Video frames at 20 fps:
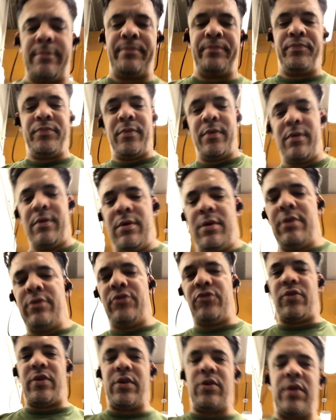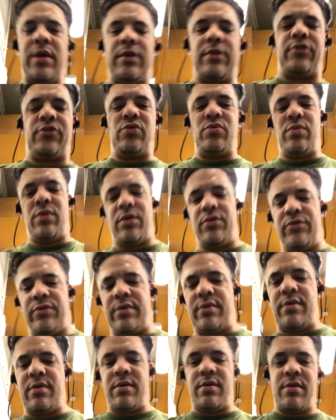I'm trying to go down to
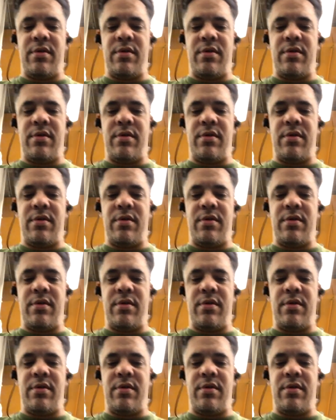200.